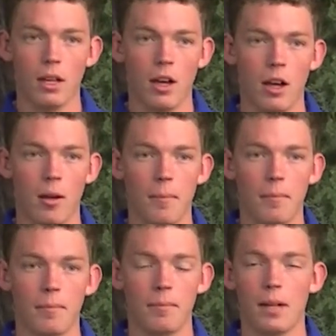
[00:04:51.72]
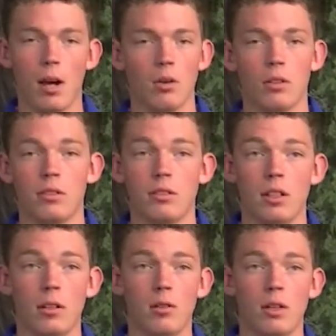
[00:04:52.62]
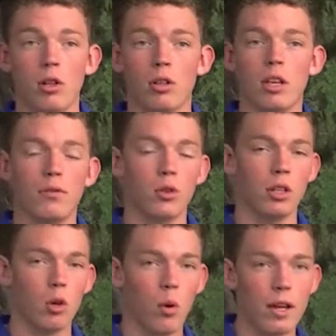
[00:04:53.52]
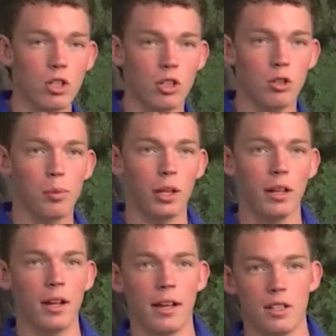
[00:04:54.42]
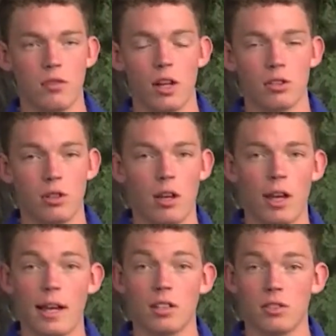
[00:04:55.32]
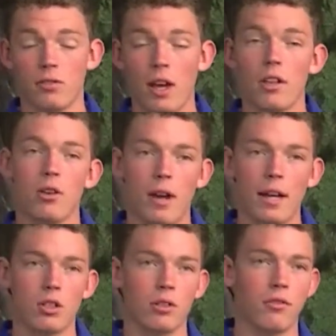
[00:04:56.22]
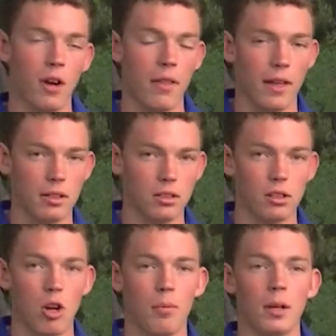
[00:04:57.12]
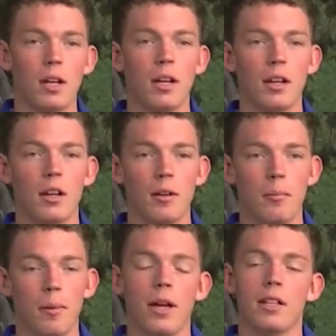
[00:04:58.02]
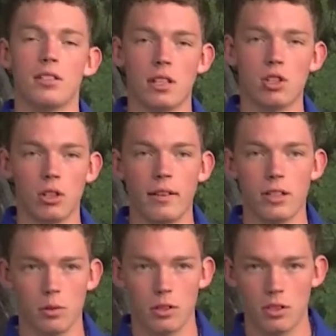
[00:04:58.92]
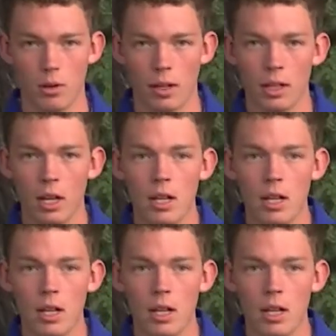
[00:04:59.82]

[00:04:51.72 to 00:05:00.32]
Now, it'll give you an equation, you plug in an x value to actually find that slope, but essentially that's what it's doing.